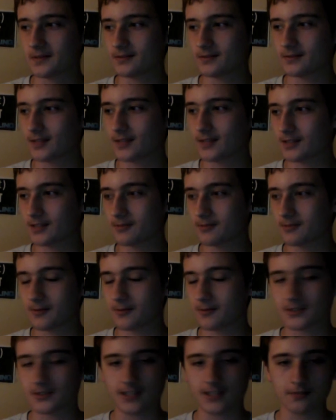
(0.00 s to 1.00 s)
that's pretty
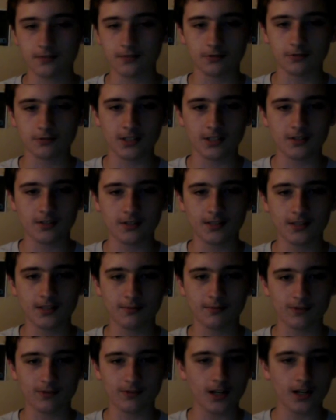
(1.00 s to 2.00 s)
much the schedule. And like you said,
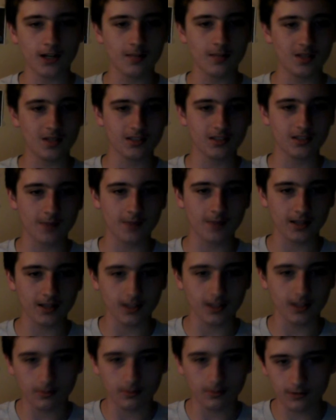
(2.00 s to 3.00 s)
with Friday being
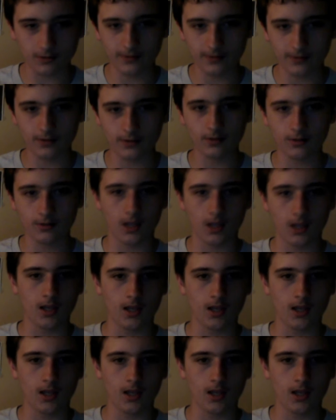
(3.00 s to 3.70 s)
SmackDown preview,